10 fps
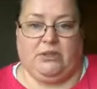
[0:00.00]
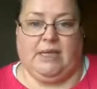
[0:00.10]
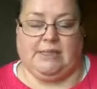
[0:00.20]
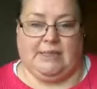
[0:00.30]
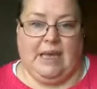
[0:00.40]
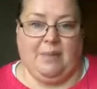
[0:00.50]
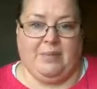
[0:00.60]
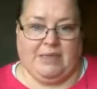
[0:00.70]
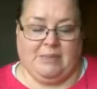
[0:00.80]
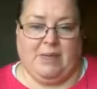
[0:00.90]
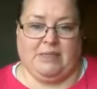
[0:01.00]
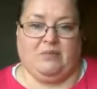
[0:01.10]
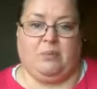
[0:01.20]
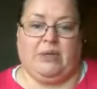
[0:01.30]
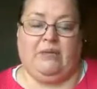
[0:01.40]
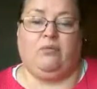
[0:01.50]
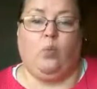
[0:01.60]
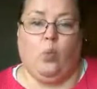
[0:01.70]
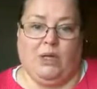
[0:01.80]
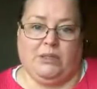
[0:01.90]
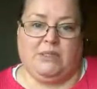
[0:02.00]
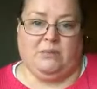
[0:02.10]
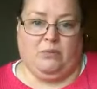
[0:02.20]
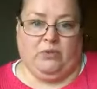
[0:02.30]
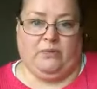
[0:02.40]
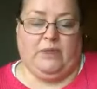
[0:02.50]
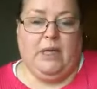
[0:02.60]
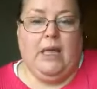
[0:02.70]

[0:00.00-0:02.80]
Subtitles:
Yes, it can be expensive, but even once a month.